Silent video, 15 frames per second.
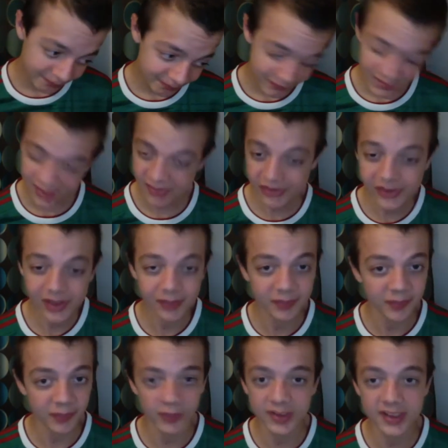as I say,
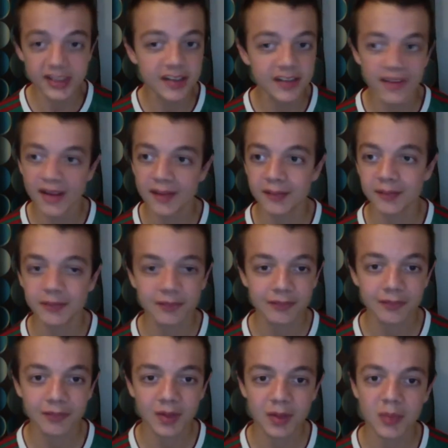we needed that.
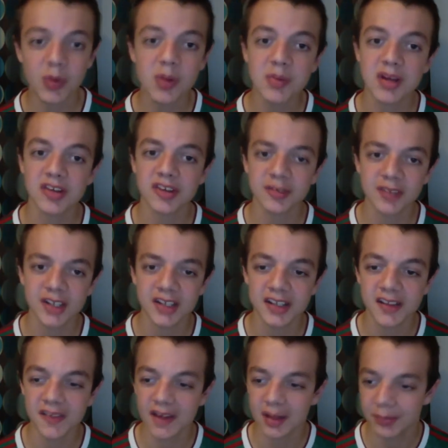We massively
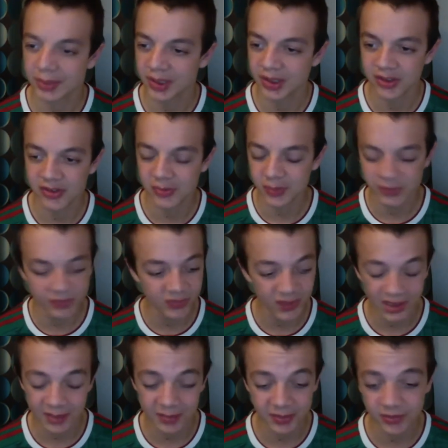needed that, because we've
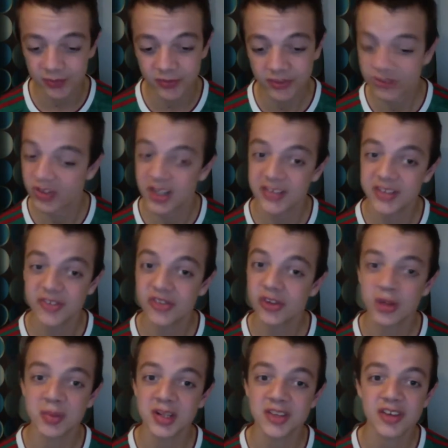really been frustrated so
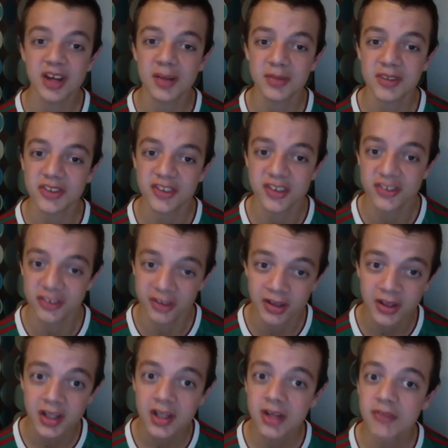many times this season
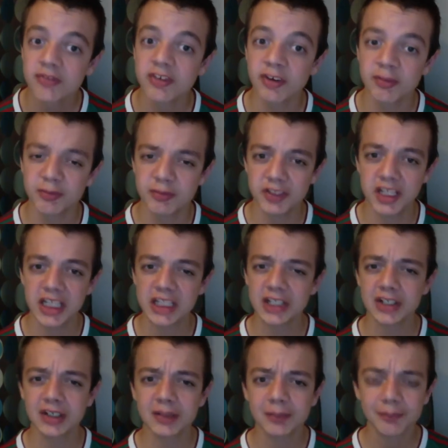from
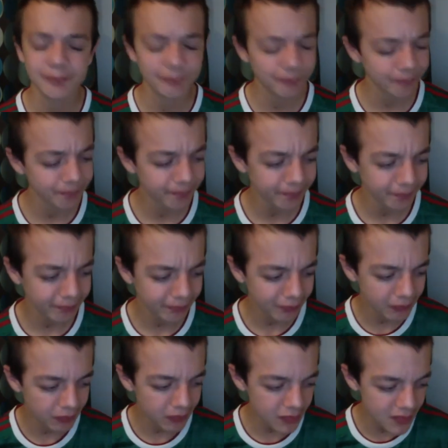VAR.
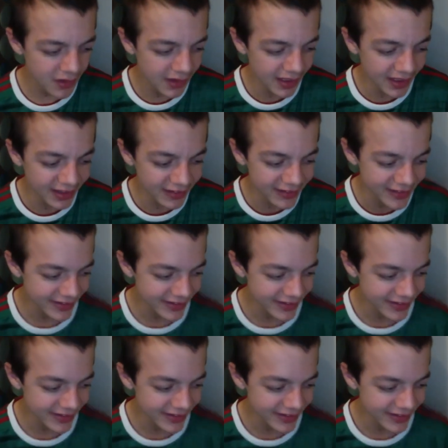And